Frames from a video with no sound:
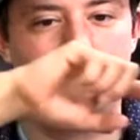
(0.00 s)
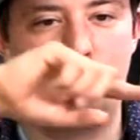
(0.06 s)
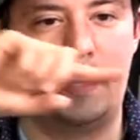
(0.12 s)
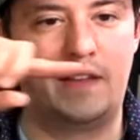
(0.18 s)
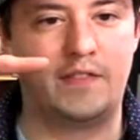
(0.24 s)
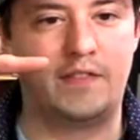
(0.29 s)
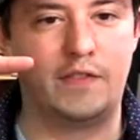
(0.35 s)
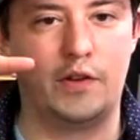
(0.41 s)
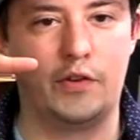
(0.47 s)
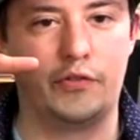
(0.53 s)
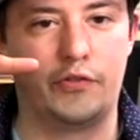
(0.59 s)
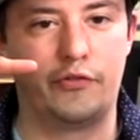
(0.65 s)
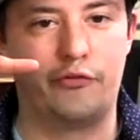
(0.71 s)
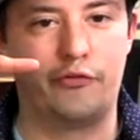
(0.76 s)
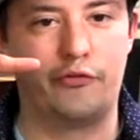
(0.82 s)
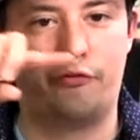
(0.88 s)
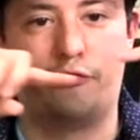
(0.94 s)
makes
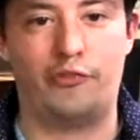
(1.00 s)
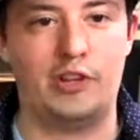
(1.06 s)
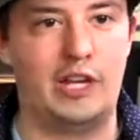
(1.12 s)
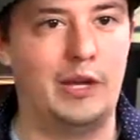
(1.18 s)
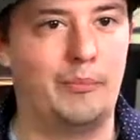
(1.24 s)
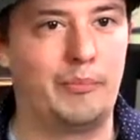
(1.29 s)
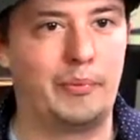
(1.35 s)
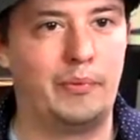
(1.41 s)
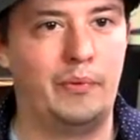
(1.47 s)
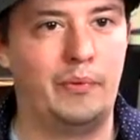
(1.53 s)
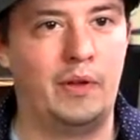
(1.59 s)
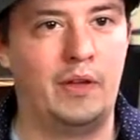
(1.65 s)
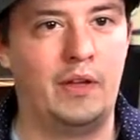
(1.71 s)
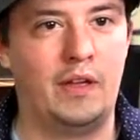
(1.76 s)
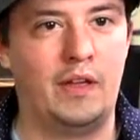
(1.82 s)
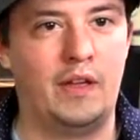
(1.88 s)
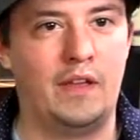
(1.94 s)
those flip.
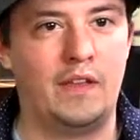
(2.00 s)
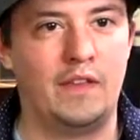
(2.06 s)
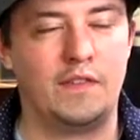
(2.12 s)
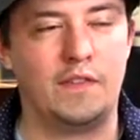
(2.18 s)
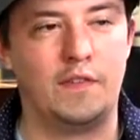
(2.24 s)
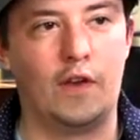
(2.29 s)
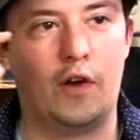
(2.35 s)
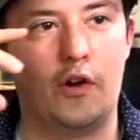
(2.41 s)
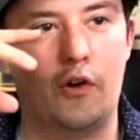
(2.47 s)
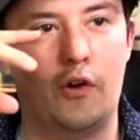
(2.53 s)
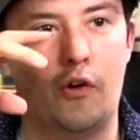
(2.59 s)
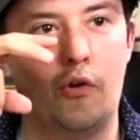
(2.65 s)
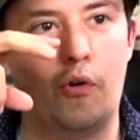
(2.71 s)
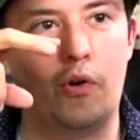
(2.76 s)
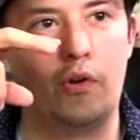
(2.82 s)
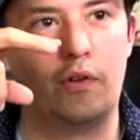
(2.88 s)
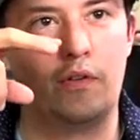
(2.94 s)

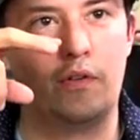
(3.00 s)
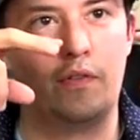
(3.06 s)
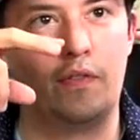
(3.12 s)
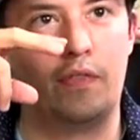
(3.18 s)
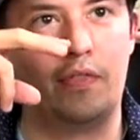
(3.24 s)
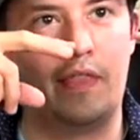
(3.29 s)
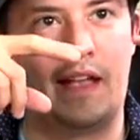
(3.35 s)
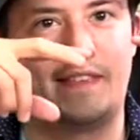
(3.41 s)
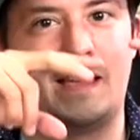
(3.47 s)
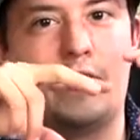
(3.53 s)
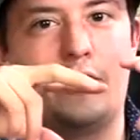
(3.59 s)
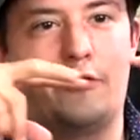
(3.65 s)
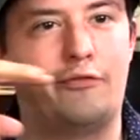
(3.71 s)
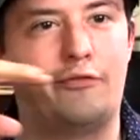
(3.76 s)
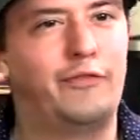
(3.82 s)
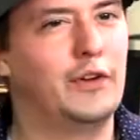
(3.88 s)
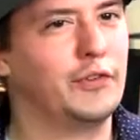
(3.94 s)
So that's
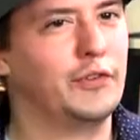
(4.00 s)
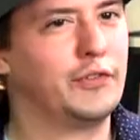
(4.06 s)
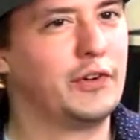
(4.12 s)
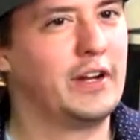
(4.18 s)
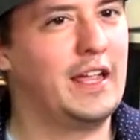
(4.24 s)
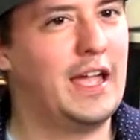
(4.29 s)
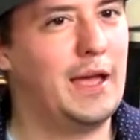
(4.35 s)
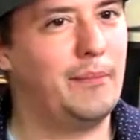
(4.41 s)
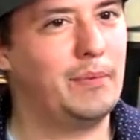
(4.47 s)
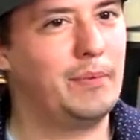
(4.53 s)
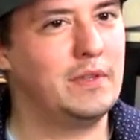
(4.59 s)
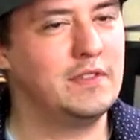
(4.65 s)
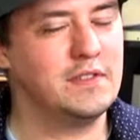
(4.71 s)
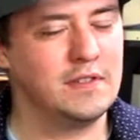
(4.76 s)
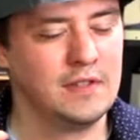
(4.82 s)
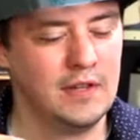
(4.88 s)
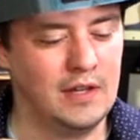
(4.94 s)
how the filtering
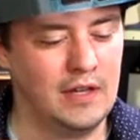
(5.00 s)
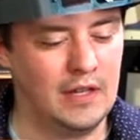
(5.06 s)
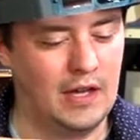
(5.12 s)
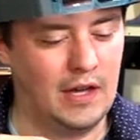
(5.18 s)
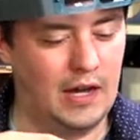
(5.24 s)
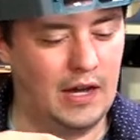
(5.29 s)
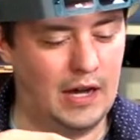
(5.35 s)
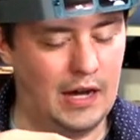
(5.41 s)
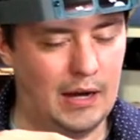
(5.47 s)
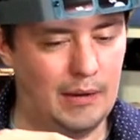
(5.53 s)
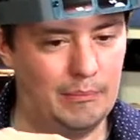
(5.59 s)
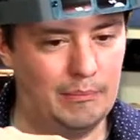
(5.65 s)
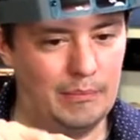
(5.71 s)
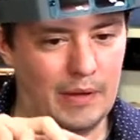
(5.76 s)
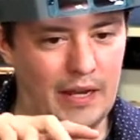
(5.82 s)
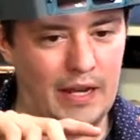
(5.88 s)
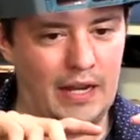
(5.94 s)
happens.
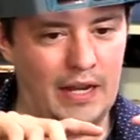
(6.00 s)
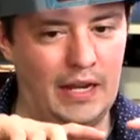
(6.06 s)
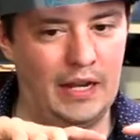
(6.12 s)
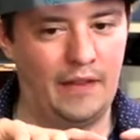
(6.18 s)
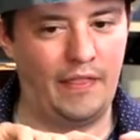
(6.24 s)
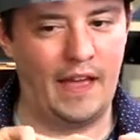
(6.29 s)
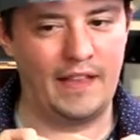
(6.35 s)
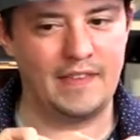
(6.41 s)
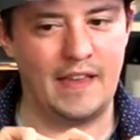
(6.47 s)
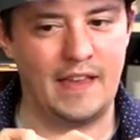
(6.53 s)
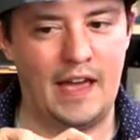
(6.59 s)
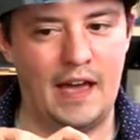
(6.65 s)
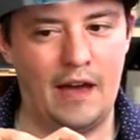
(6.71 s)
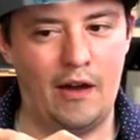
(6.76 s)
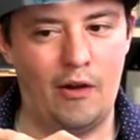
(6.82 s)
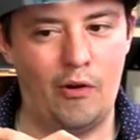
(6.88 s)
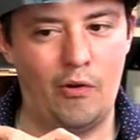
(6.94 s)
And that's
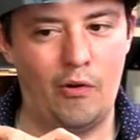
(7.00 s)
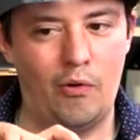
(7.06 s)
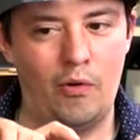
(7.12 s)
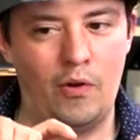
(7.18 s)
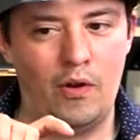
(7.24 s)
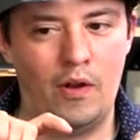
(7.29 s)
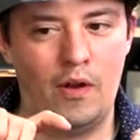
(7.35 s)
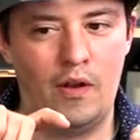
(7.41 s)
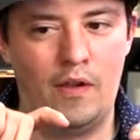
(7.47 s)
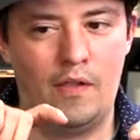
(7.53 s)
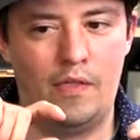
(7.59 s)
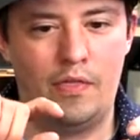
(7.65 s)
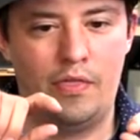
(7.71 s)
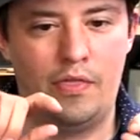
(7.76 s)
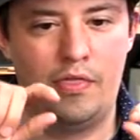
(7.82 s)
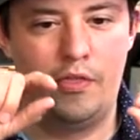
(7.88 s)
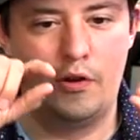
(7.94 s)
how
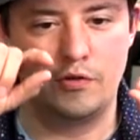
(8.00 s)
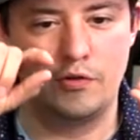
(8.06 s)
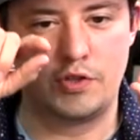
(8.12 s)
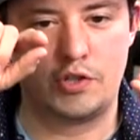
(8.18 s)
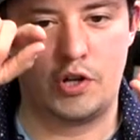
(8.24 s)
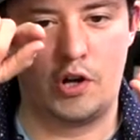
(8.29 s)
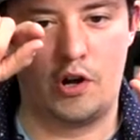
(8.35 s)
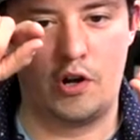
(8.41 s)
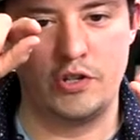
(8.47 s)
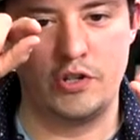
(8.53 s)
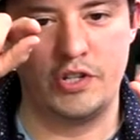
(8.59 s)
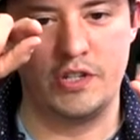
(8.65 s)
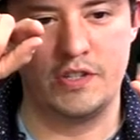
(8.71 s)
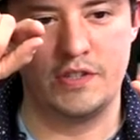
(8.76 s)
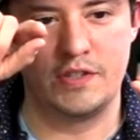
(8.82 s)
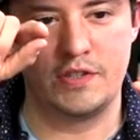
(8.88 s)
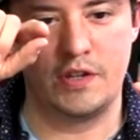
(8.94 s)
those
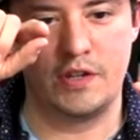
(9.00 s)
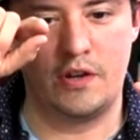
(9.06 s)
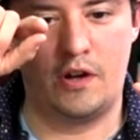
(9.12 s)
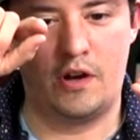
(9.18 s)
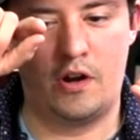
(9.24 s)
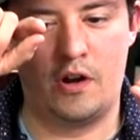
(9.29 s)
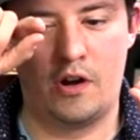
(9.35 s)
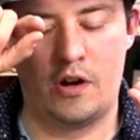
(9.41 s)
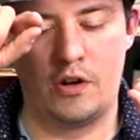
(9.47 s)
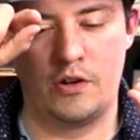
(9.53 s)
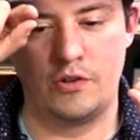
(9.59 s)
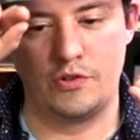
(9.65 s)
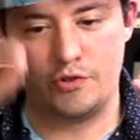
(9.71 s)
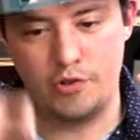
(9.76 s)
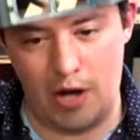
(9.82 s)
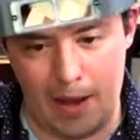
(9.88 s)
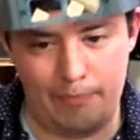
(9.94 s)
charges
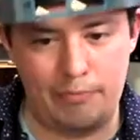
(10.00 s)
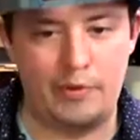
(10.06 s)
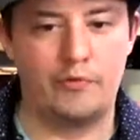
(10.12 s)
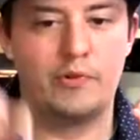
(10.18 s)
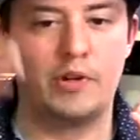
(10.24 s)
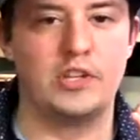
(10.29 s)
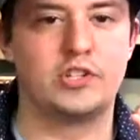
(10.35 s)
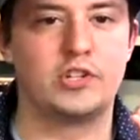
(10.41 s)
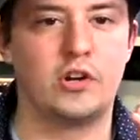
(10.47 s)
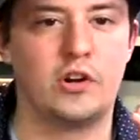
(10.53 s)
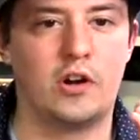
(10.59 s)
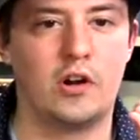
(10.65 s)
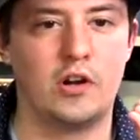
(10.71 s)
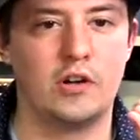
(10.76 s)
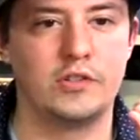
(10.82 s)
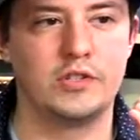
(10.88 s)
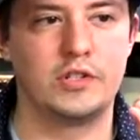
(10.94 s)
are dropped and
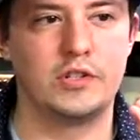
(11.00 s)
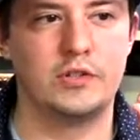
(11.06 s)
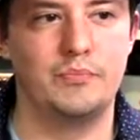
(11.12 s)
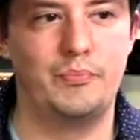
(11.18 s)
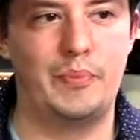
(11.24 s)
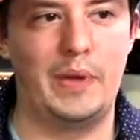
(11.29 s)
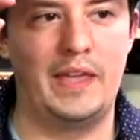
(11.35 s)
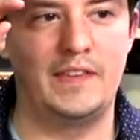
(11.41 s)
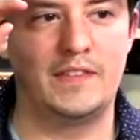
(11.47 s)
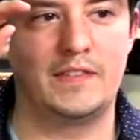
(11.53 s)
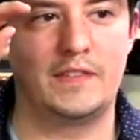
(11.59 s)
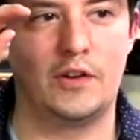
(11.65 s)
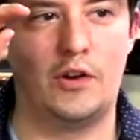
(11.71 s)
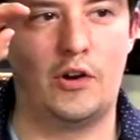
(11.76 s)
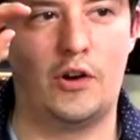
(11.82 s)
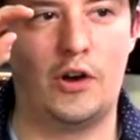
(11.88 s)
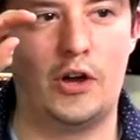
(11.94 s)
recharged based
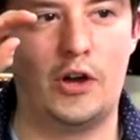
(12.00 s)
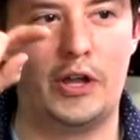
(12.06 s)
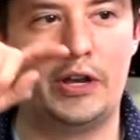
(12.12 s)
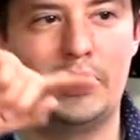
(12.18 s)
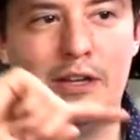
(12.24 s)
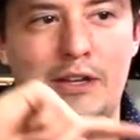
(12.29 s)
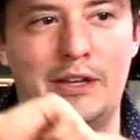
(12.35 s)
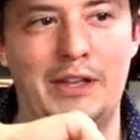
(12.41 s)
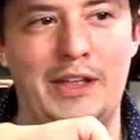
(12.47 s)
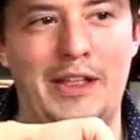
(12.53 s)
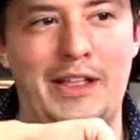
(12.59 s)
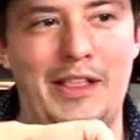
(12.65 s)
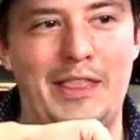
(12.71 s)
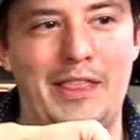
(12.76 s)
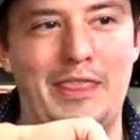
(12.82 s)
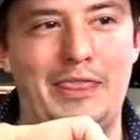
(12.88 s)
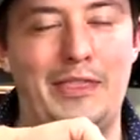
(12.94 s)
on
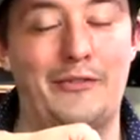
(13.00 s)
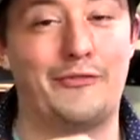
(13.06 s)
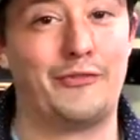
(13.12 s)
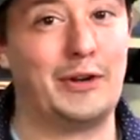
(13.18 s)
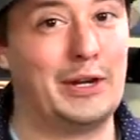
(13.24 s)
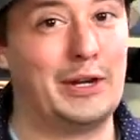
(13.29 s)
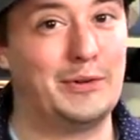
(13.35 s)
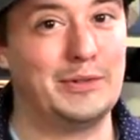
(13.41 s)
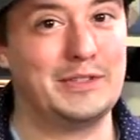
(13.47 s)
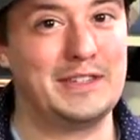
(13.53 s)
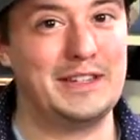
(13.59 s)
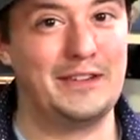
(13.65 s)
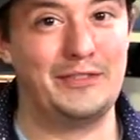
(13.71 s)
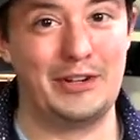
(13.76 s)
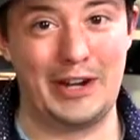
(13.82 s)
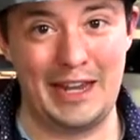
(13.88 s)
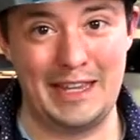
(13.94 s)
the frequency
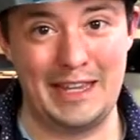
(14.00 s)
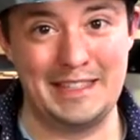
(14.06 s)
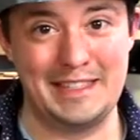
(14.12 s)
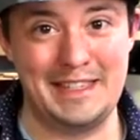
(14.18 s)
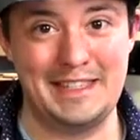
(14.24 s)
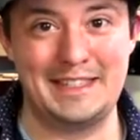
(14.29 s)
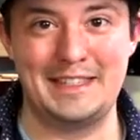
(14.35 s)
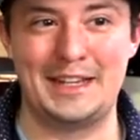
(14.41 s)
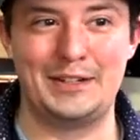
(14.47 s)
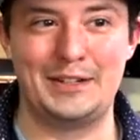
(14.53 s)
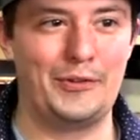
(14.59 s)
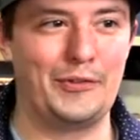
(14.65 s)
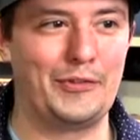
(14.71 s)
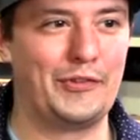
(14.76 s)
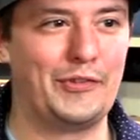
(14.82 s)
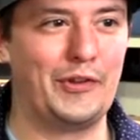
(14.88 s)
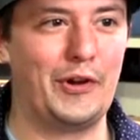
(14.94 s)
of your AC
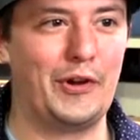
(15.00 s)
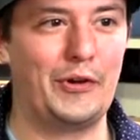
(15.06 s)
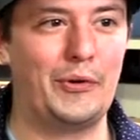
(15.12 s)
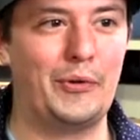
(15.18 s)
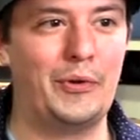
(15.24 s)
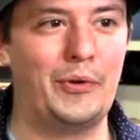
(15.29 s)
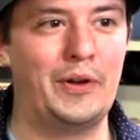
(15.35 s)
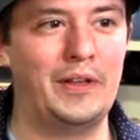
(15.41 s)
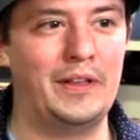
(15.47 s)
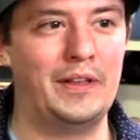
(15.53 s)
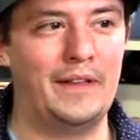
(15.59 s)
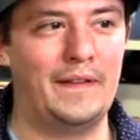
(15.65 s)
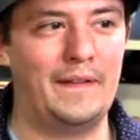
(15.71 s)
signal. So